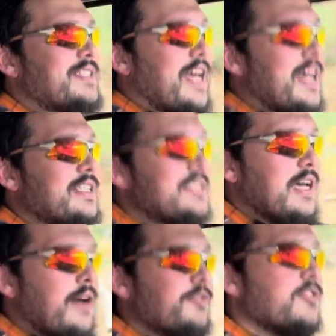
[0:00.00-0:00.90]
test
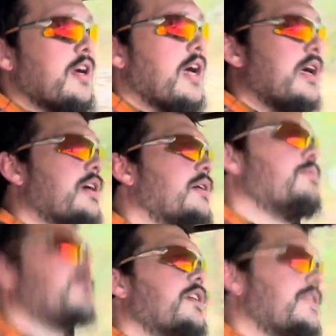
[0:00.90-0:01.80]
after I
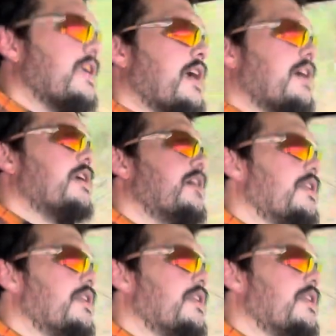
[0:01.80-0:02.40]
put in that